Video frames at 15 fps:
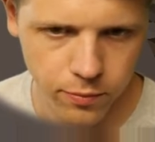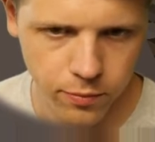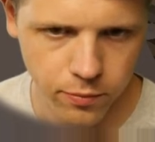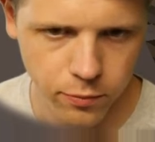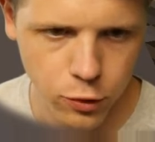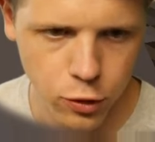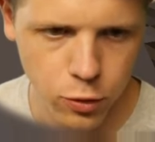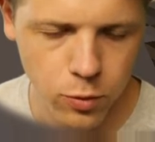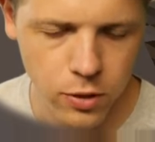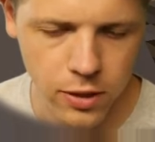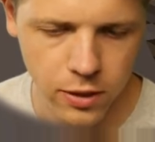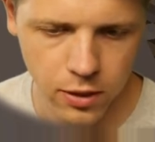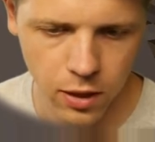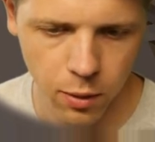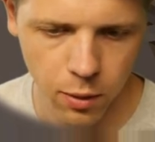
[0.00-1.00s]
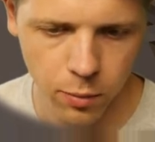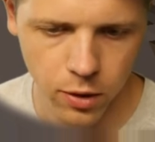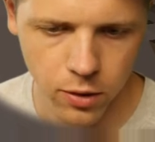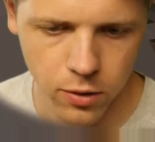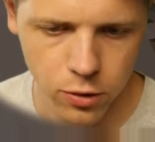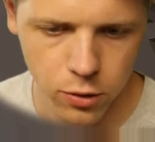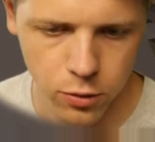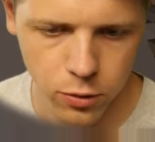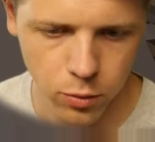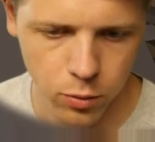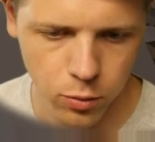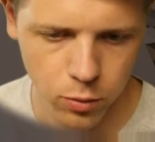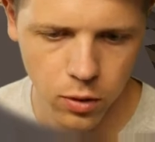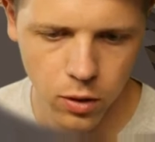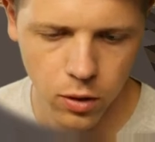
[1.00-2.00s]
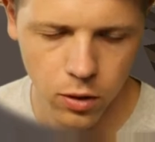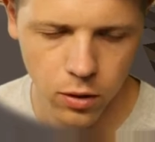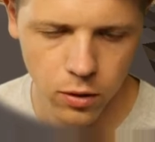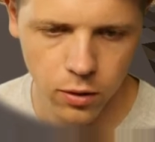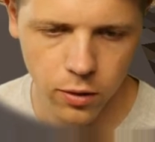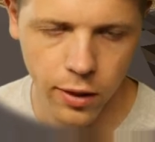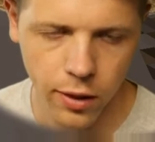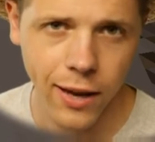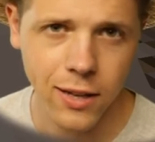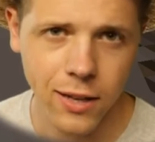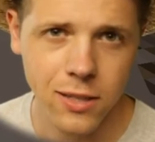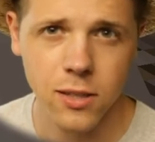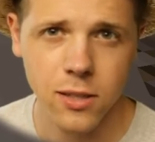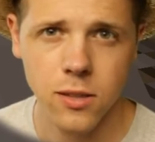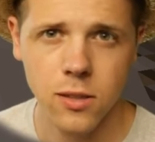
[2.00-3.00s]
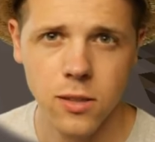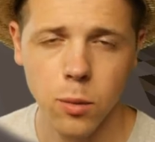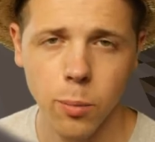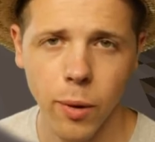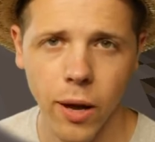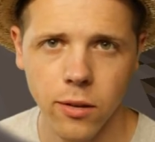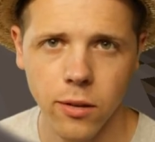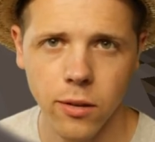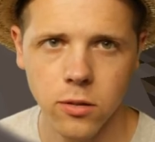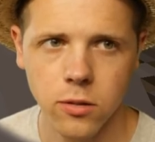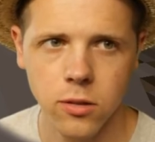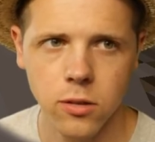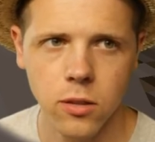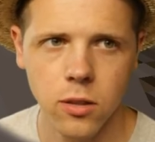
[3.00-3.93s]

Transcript: juicing them into the glasses, the bottles,